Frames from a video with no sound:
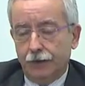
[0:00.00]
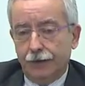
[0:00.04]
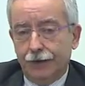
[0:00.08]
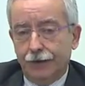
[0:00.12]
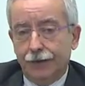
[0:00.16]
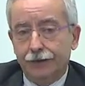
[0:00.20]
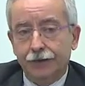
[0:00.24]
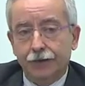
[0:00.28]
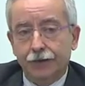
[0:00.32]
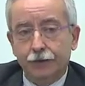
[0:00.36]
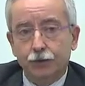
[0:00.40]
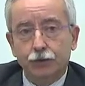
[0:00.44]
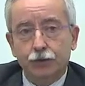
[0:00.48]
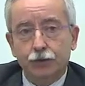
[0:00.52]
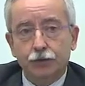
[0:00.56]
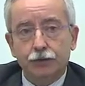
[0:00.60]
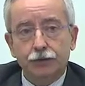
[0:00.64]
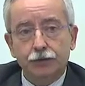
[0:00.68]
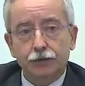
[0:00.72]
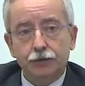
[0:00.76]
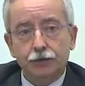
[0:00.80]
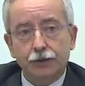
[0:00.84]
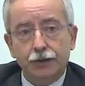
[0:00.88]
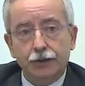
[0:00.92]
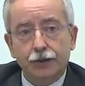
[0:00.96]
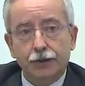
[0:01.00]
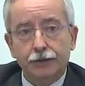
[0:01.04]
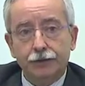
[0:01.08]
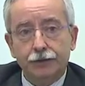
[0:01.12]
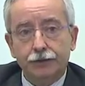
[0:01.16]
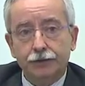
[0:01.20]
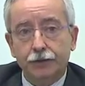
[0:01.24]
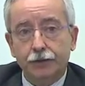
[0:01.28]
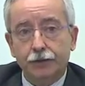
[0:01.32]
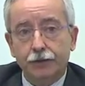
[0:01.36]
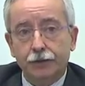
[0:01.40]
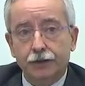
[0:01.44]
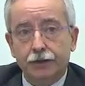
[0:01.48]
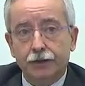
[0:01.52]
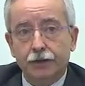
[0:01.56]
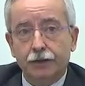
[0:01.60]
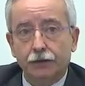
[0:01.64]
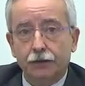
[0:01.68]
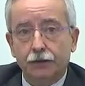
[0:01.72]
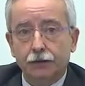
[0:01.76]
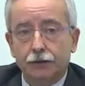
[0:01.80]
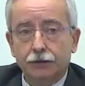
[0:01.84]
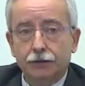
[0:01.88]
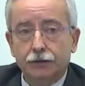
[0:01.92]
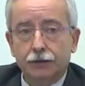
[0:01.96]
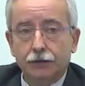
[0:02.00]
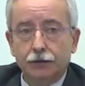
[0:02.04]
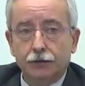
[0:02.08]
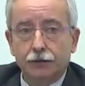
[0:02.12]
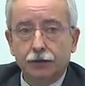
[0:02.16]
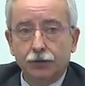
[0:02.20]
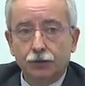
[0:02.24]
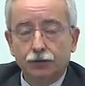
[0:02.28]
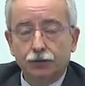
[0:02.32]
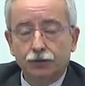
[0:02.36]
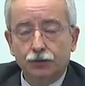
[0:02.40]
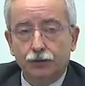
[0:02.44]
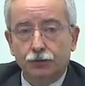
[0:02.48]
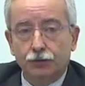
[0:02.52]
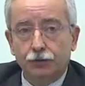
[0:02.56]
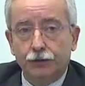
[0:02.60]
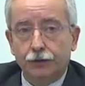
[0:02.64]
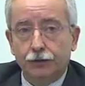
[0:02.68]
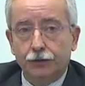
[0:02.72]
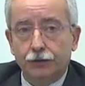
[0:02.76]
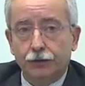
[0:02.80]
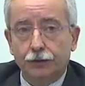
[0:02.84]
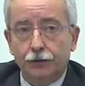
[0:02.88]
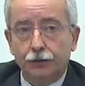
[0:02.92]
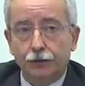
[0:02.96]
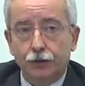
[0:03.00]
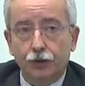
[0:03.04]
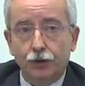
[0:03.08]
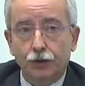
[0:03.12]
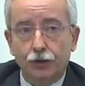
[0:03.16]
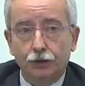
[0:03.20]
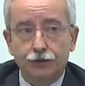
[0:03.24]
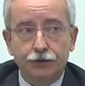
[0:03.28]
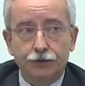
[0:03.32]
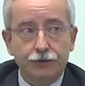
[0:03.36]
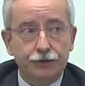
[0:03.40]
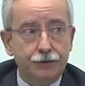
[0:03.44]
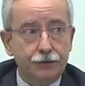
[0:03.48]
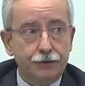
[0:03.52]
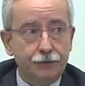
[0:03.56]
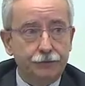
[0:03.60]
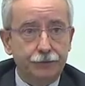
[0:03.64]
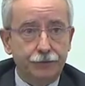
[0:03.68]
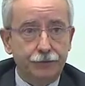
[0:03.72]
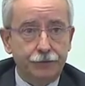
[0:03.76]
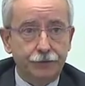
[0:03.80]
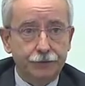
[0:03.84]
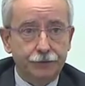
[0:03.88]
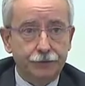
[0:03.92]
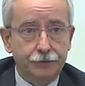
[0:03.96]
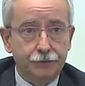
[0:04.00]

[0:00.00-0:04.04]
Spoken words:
and I was urgently called to the neurology service.